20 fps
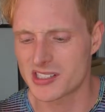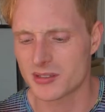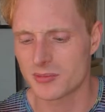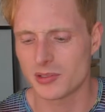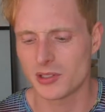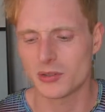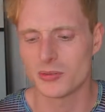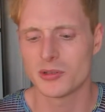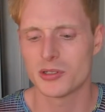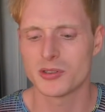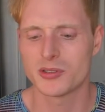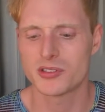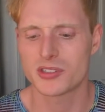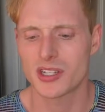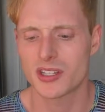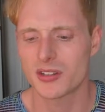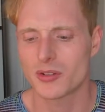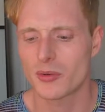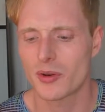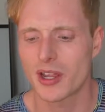that the blue moons
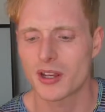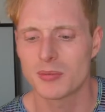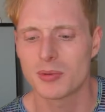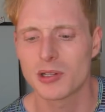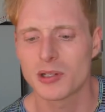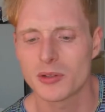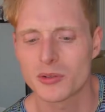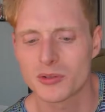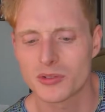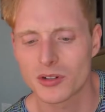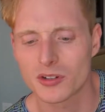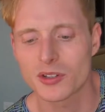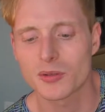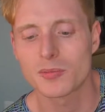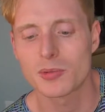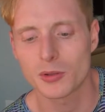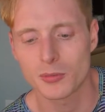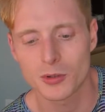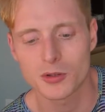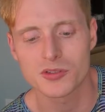and the red balloon, or the
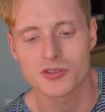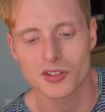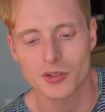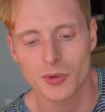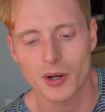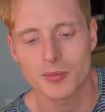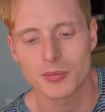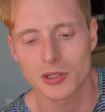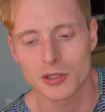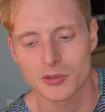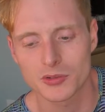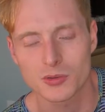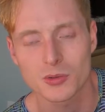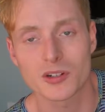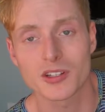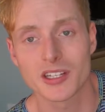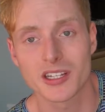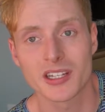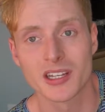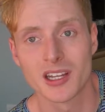blue moons and the red balloons
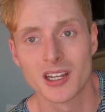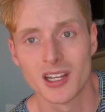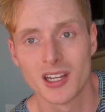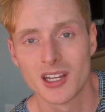were the